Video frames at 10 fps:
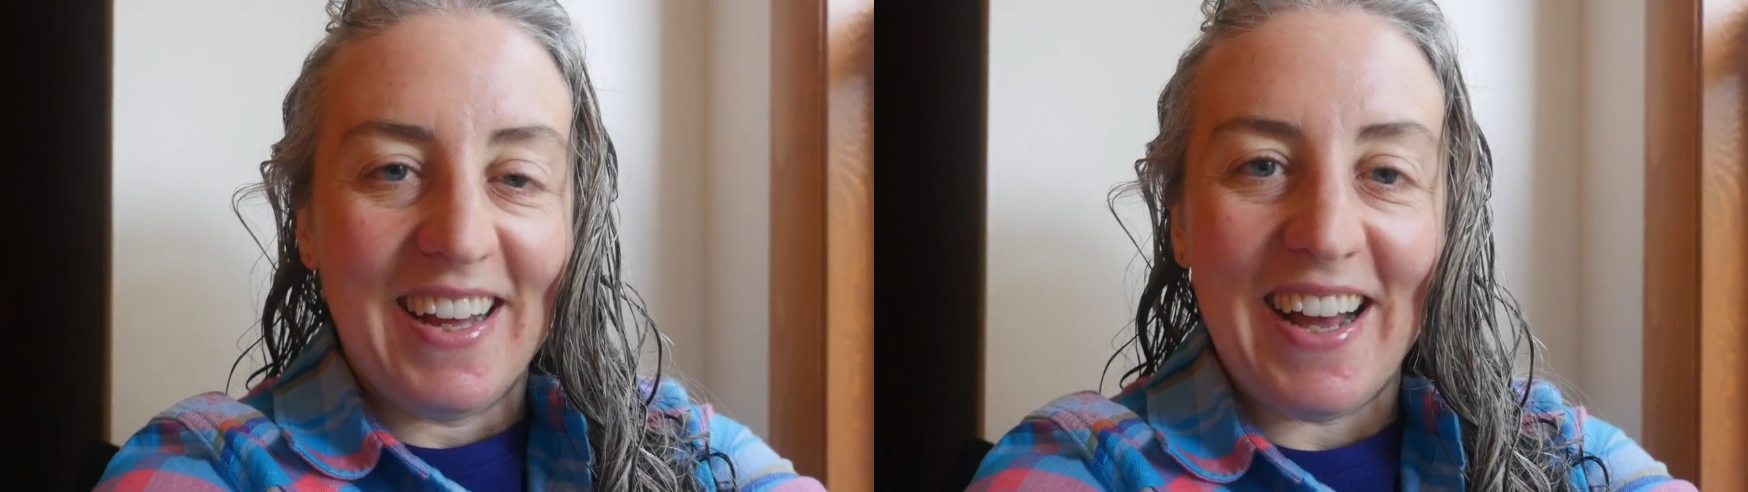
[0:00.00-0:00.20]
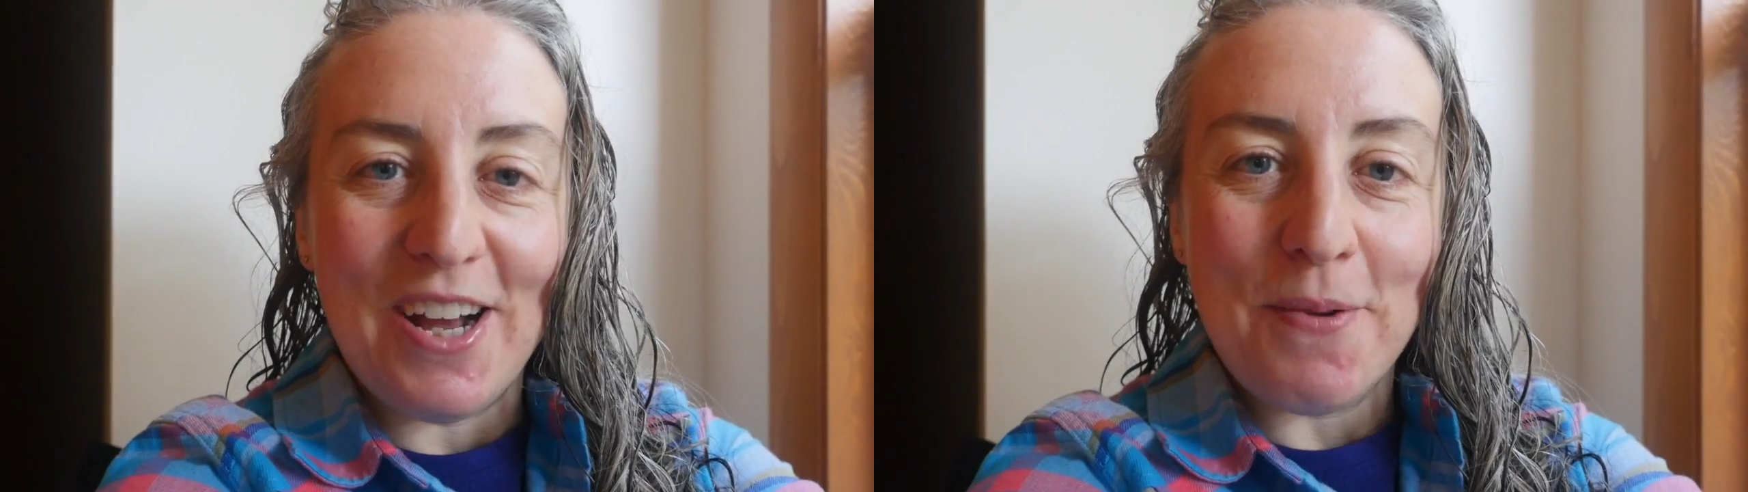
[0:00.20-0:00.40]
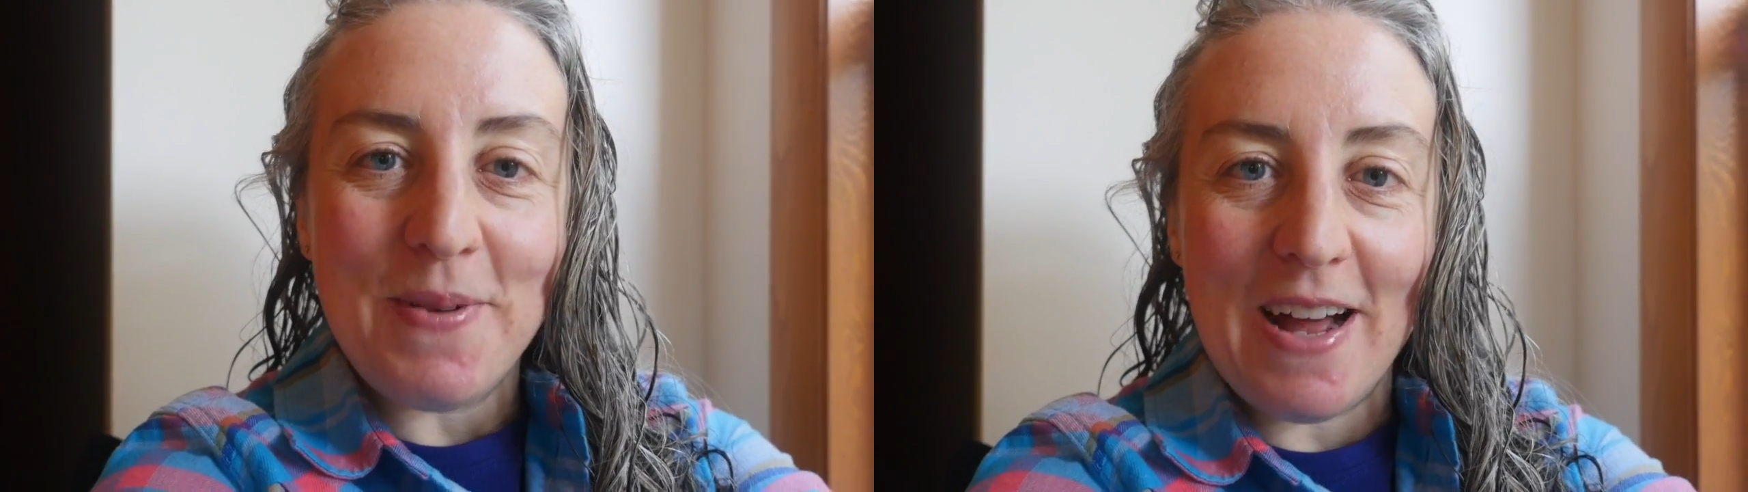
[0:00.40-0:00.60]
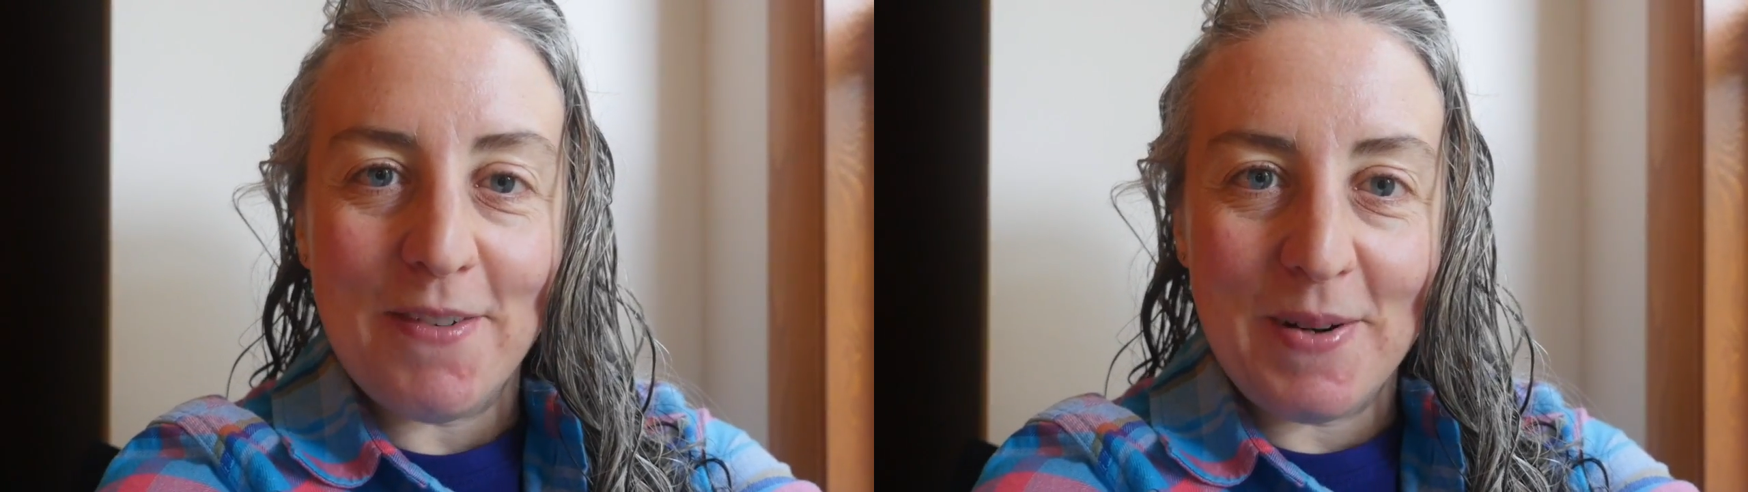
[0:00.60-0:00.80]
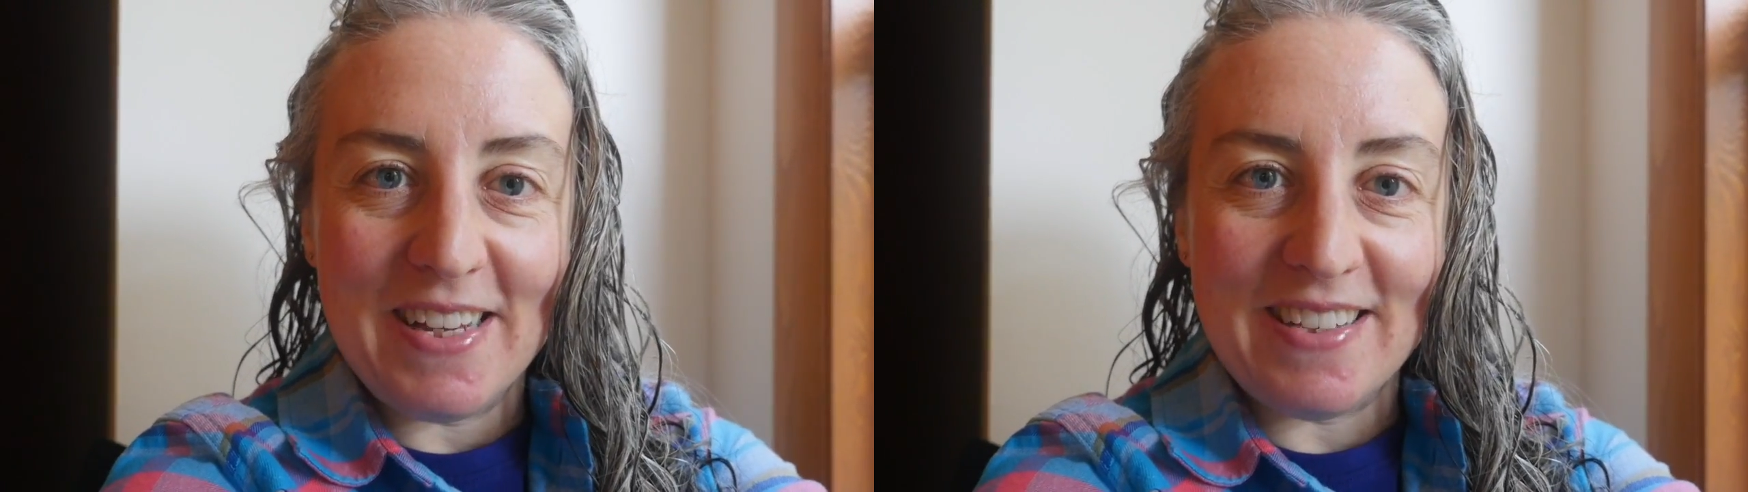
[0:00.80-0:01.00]
I hope
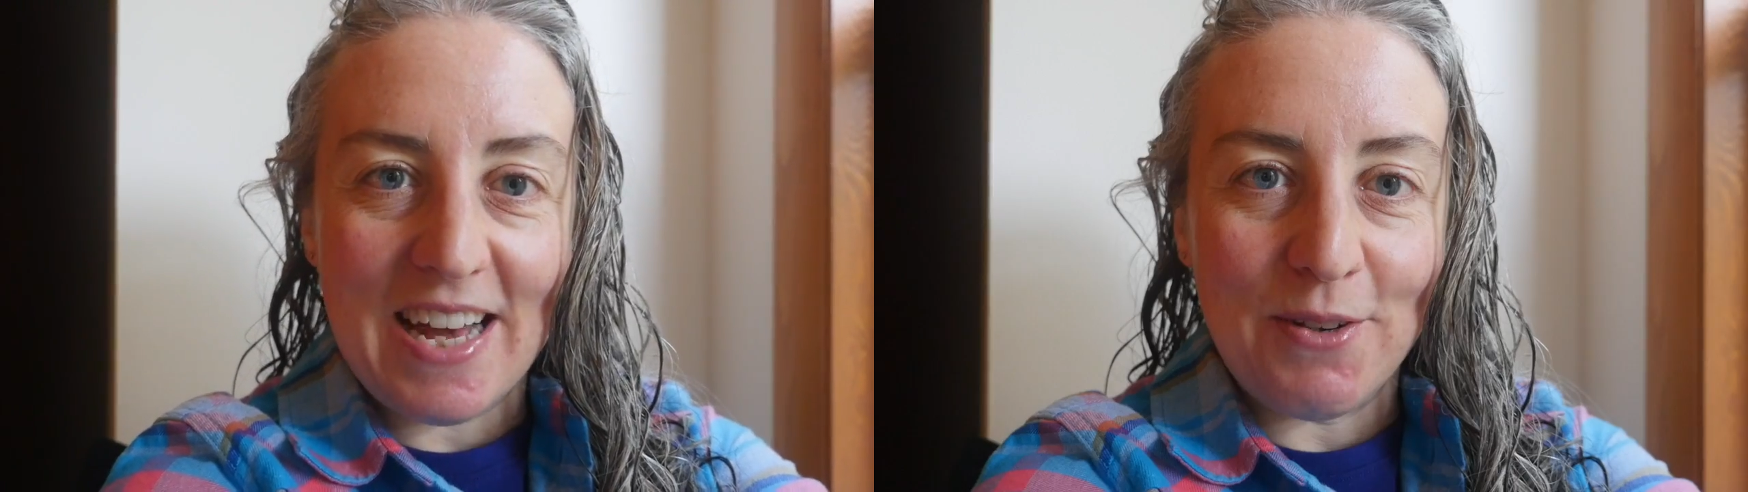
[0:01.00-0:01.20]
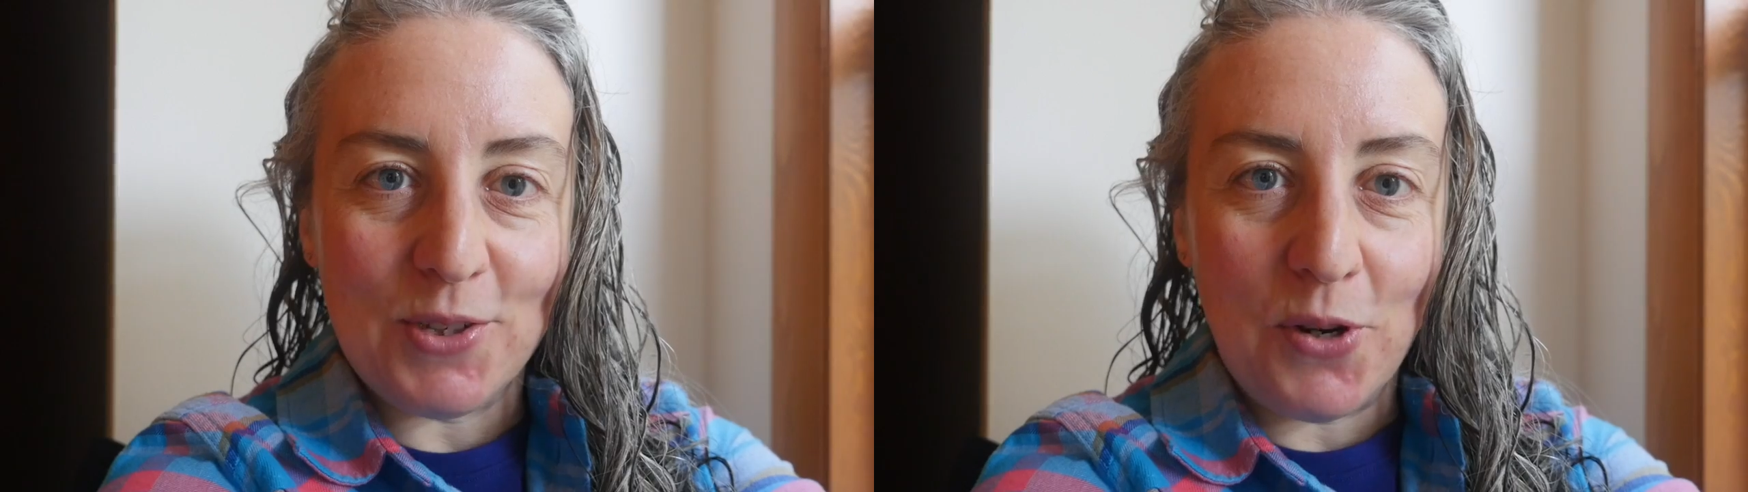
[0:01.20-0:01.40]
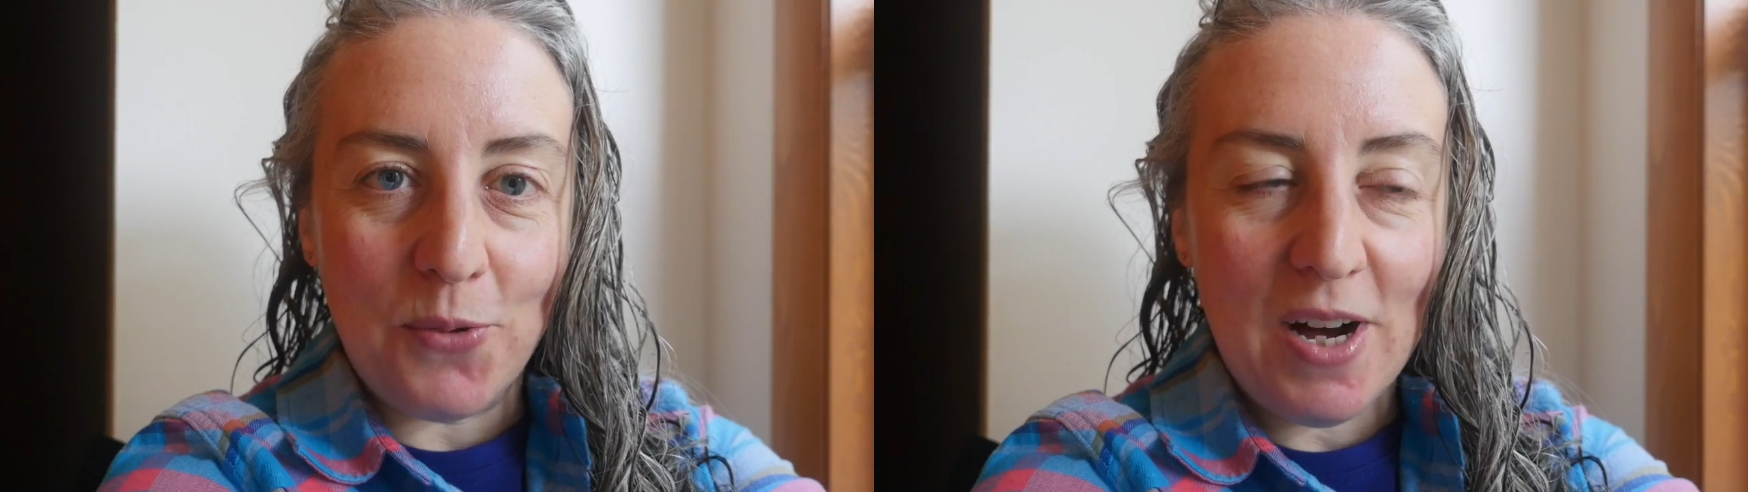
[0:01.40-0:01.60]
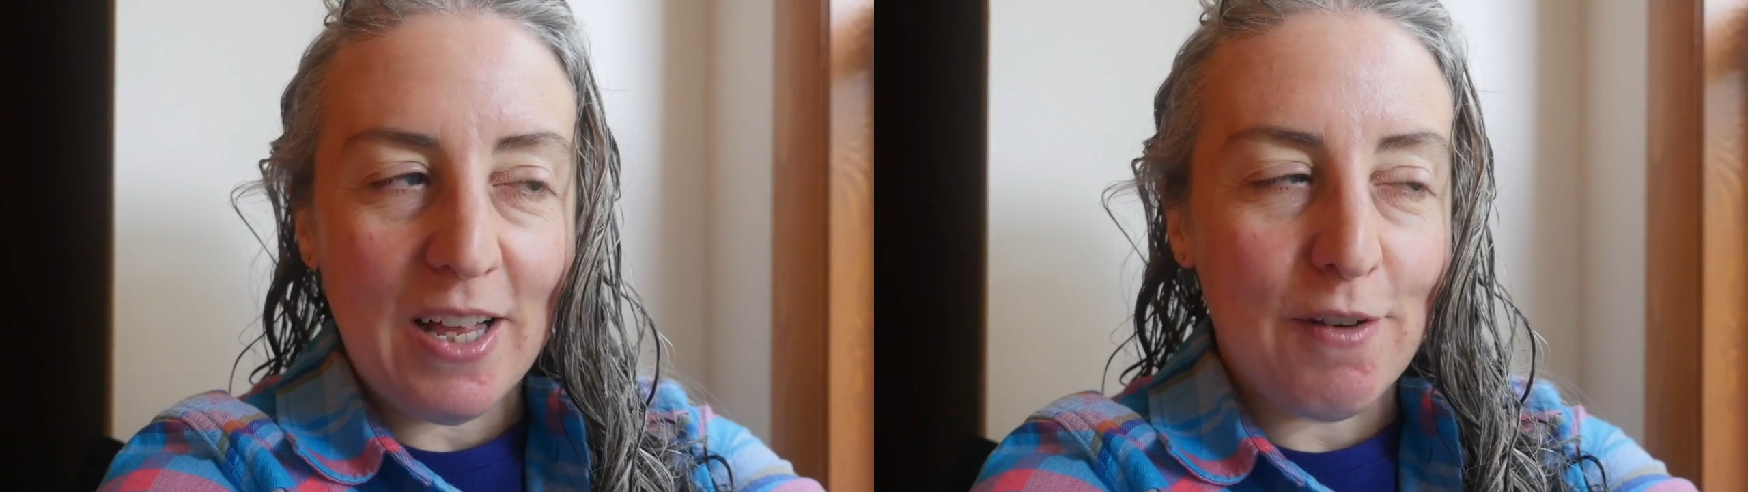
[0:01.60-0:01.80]
everybody's Nano is going well.